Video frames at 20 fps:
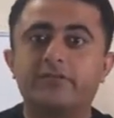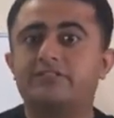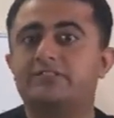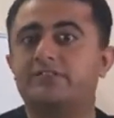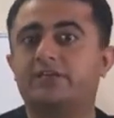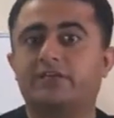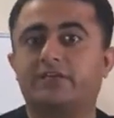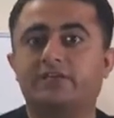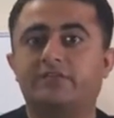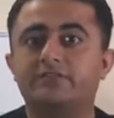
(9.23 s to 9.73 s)
Let's
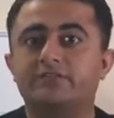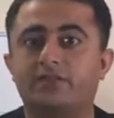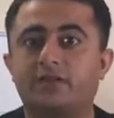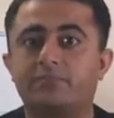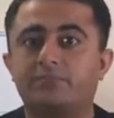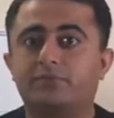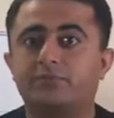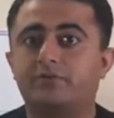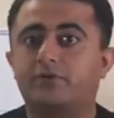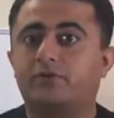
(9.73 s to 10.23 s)
take an
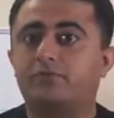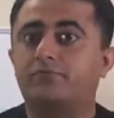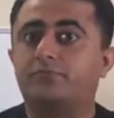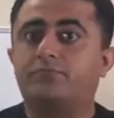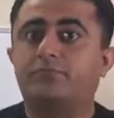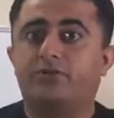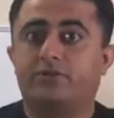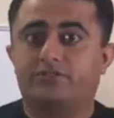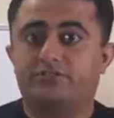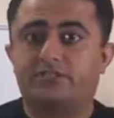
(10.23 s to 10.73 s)
example of a
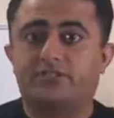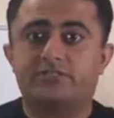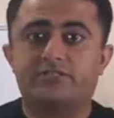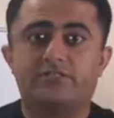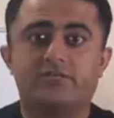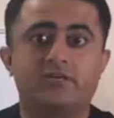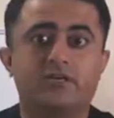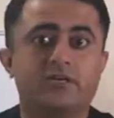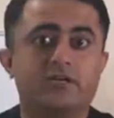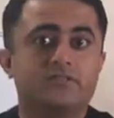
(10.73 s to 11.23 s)

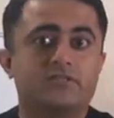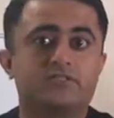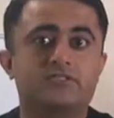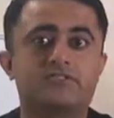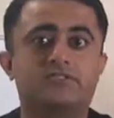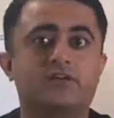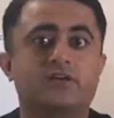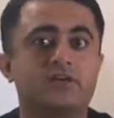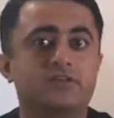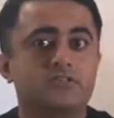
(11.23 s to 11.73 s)
project that
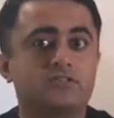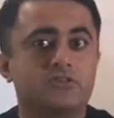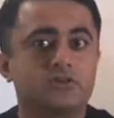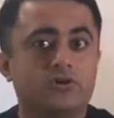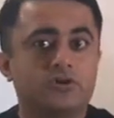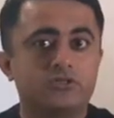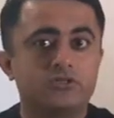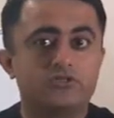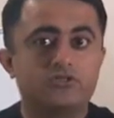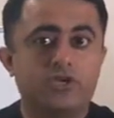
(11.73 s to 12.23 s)
starts
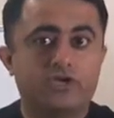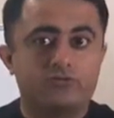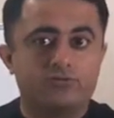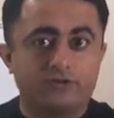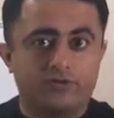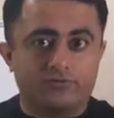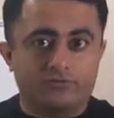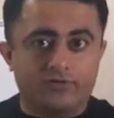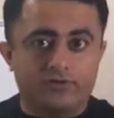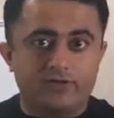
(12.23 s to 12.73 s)
on
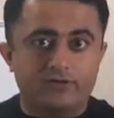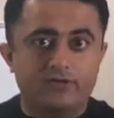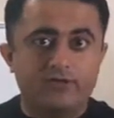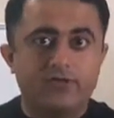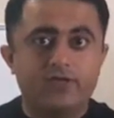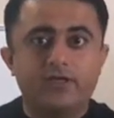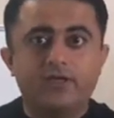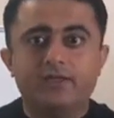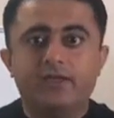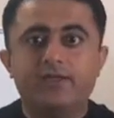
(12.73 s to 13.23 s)
January 1
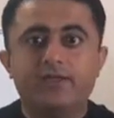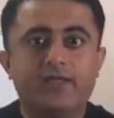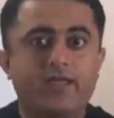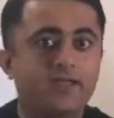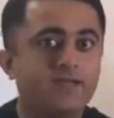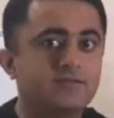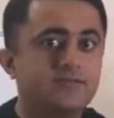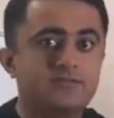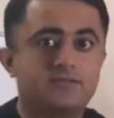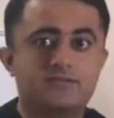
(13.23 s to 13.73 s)
and
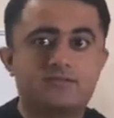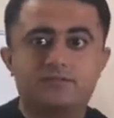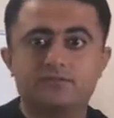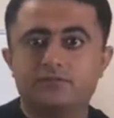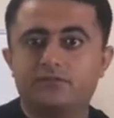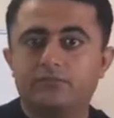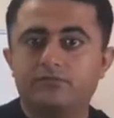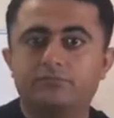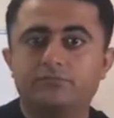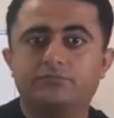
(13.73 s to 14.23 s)

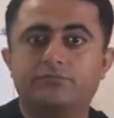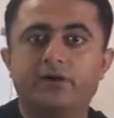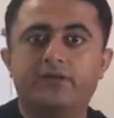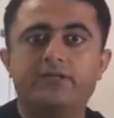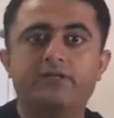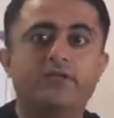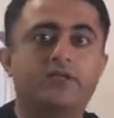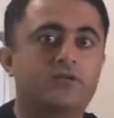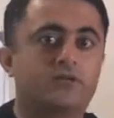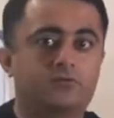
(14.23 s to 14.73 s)
ends
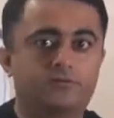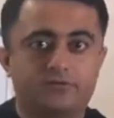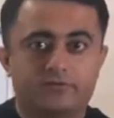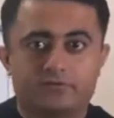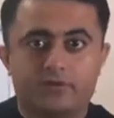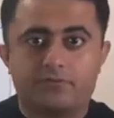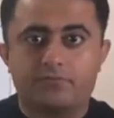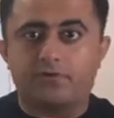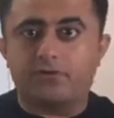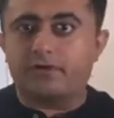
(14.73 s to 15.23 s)
by the end of
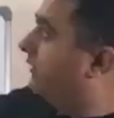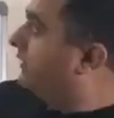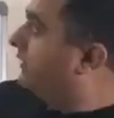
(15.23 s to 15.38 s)
December.